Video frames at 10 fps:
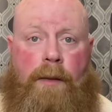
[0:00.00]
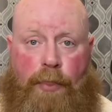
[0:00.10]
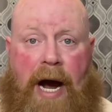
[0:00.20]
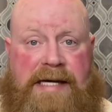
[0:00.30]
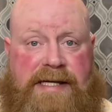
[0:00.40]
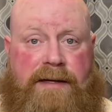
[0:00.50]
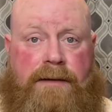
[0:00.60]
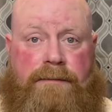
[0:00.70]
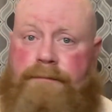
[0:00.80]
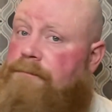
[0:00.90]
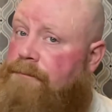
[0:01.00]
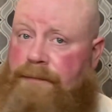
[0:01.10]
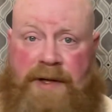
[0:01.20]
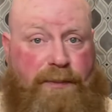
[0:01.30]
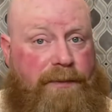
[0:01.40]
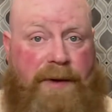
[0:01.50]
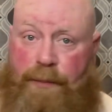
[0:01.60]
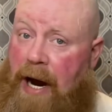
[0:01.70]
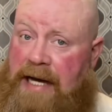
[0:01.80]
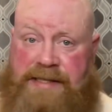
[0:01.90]
Pricing, the
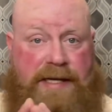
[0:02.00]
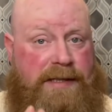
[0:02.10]
pricing